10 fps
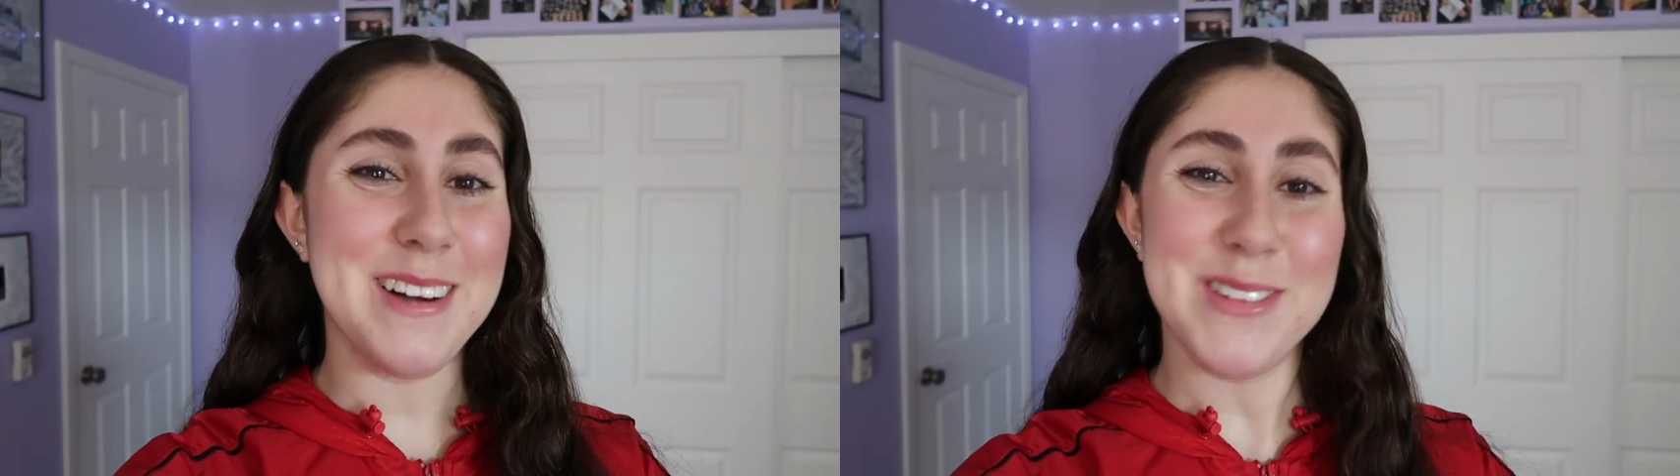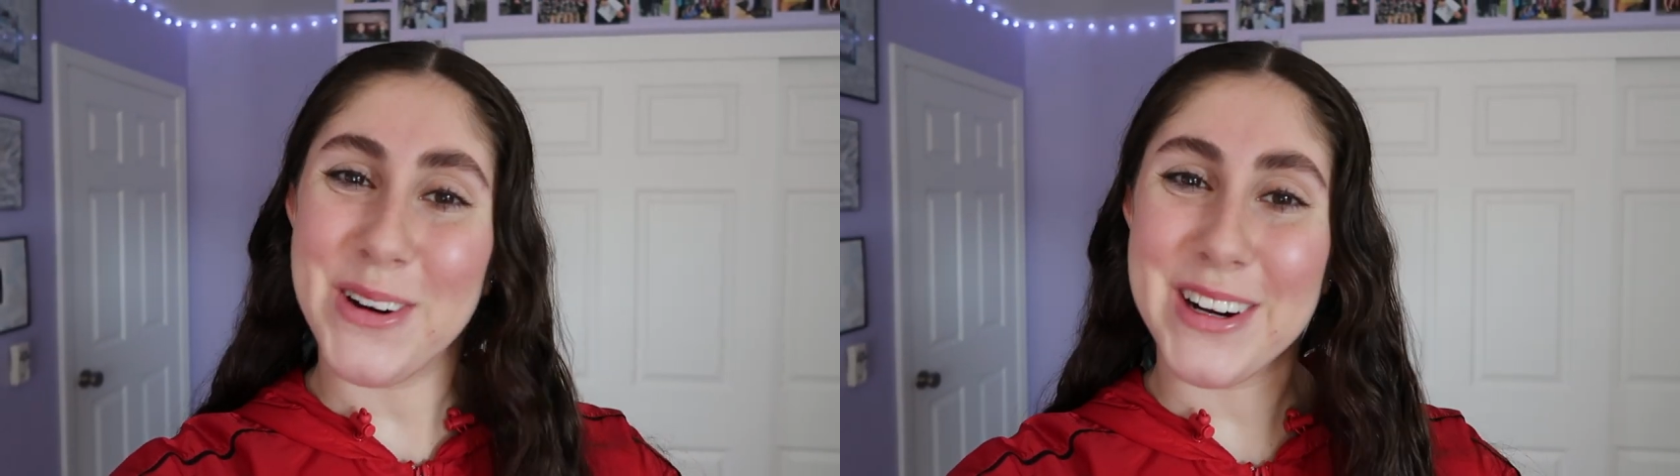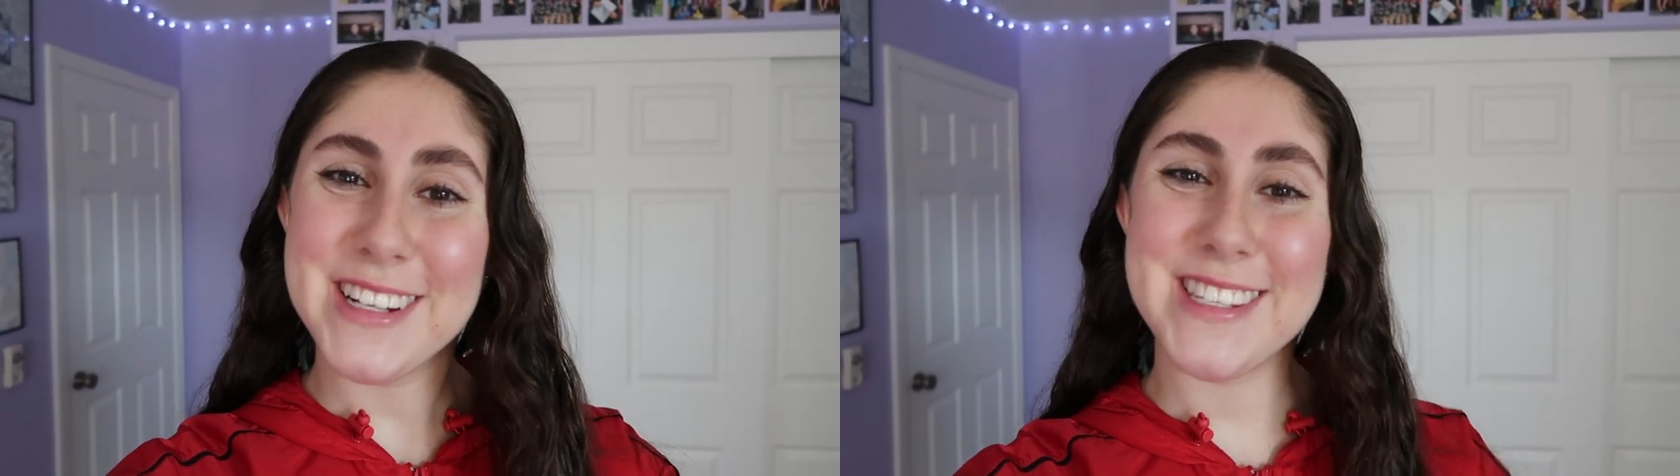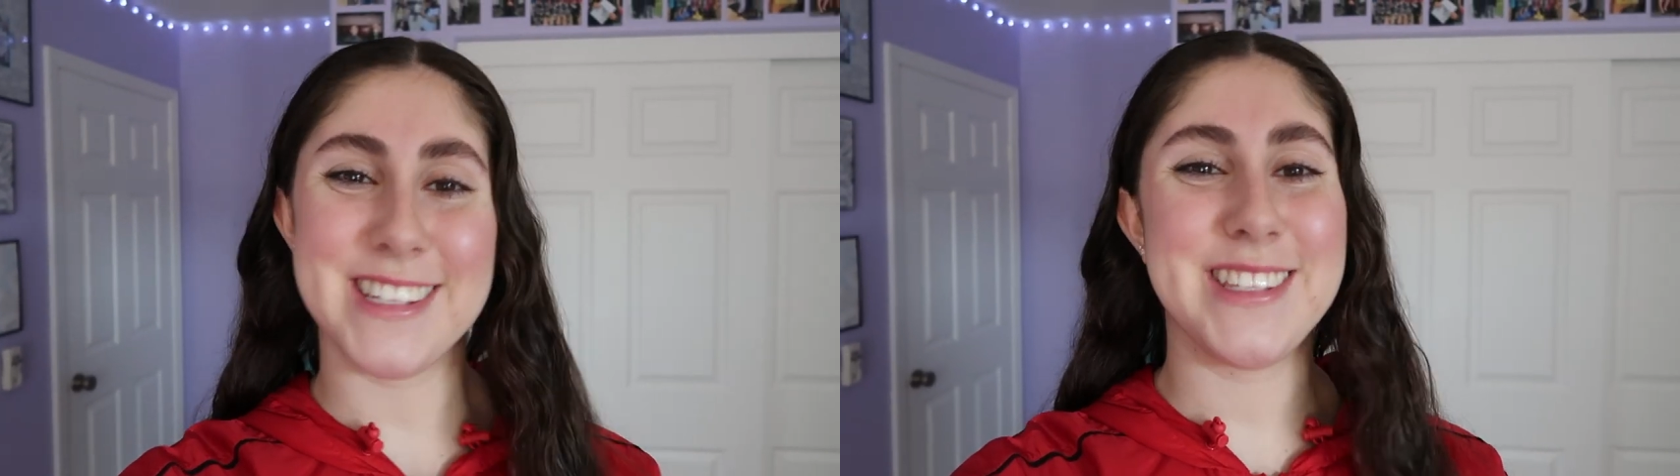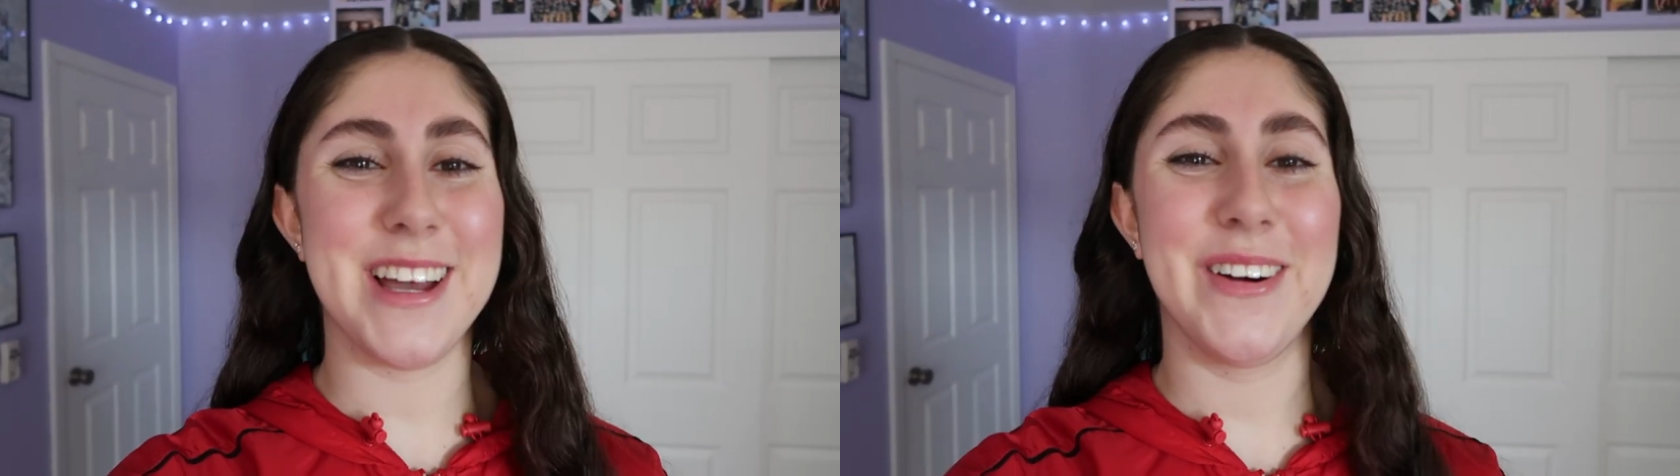of course.
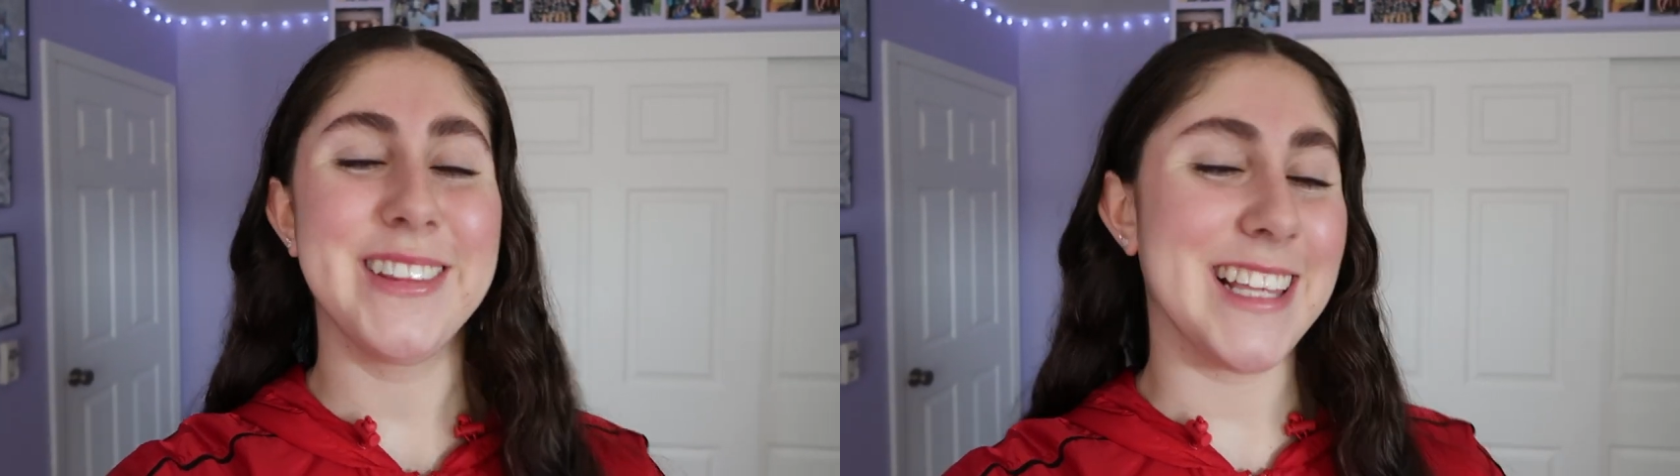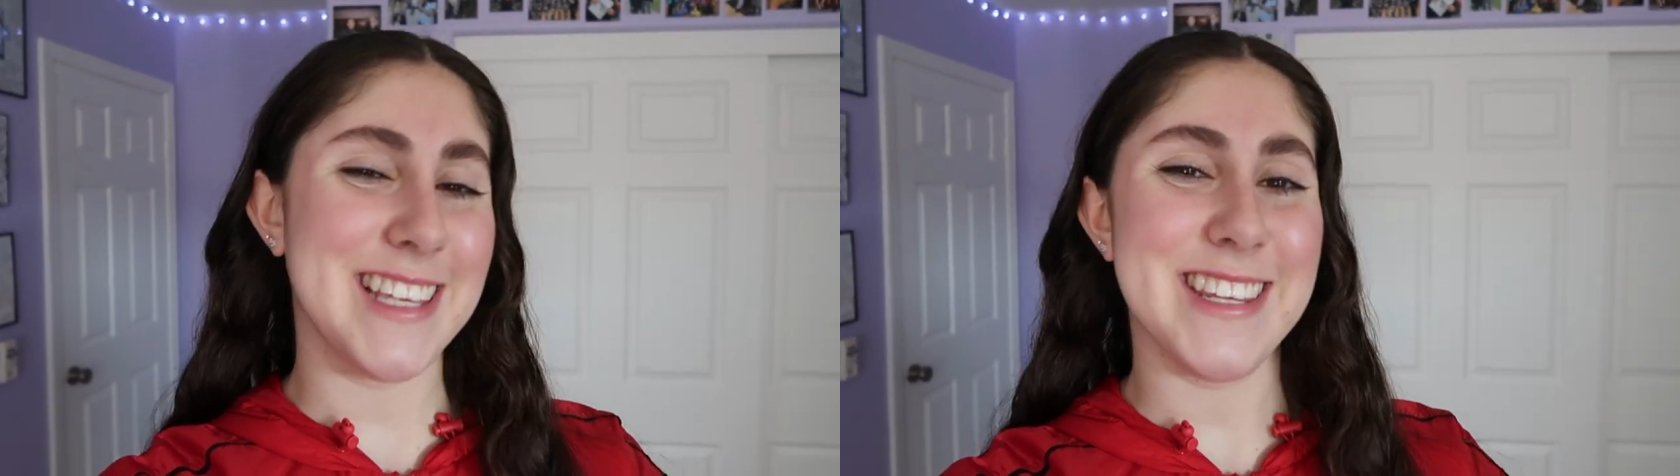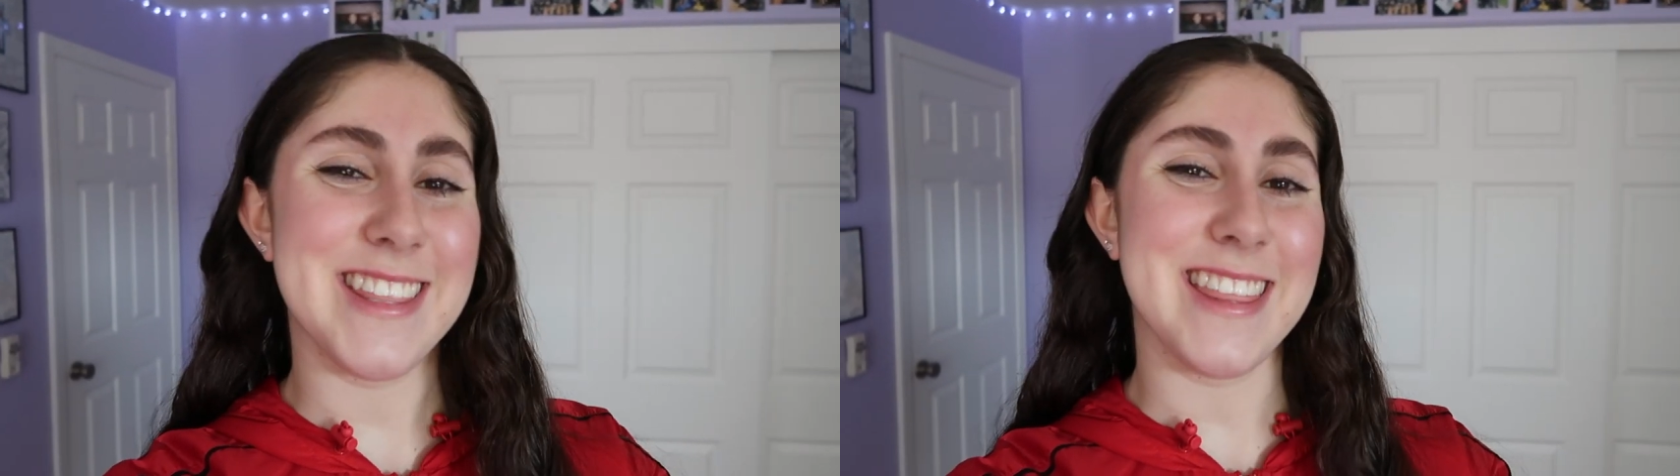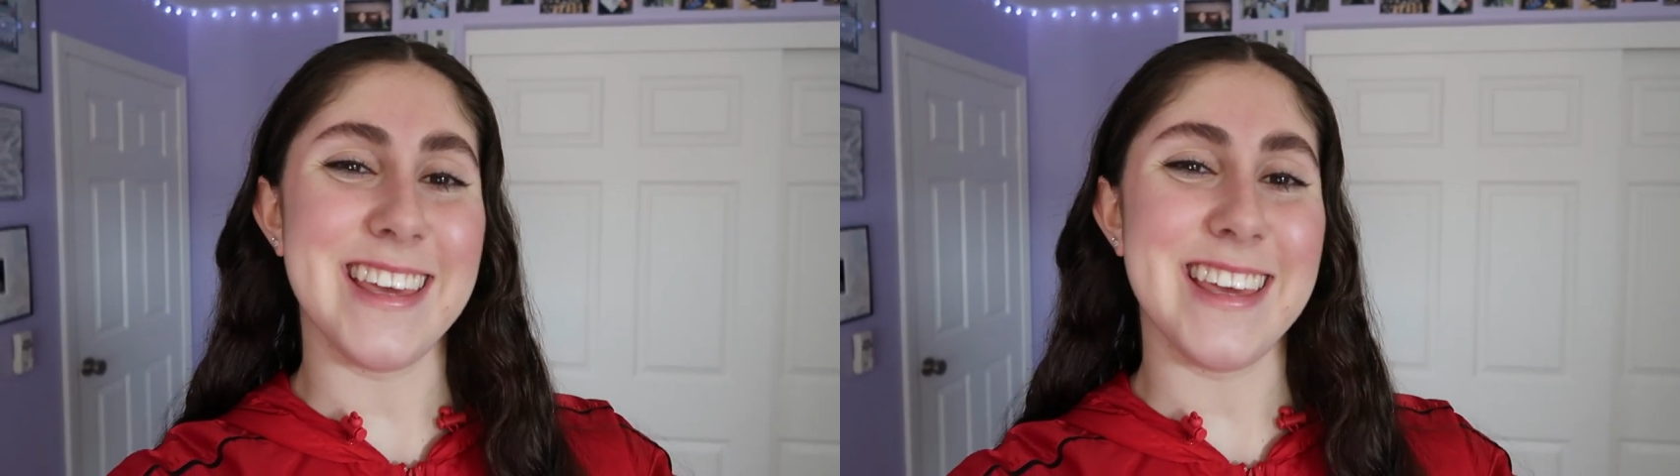So let's head to the